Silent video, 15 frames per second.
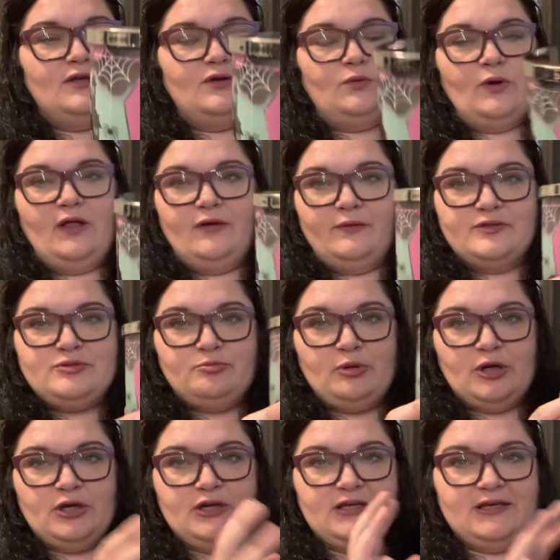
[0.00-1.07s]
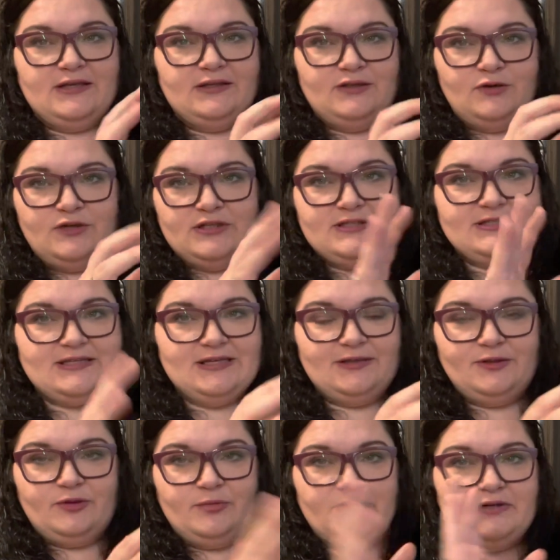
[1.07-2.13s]
while it was burning, you could see a
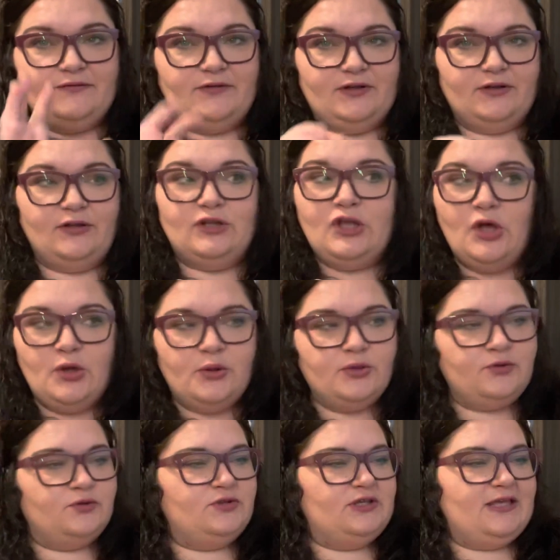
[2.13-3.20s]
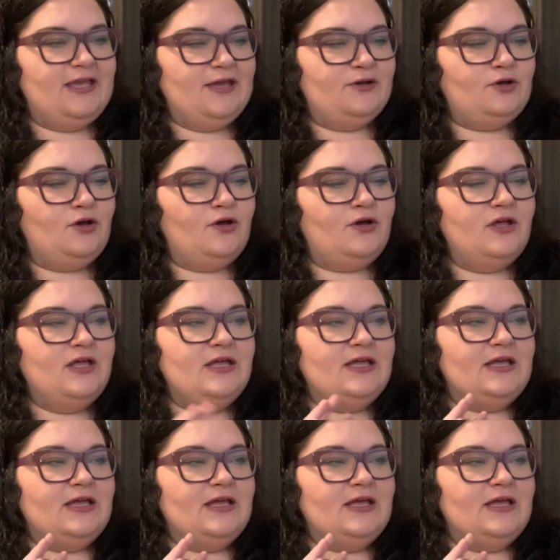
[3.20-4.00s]
little bit of a glow through the candle.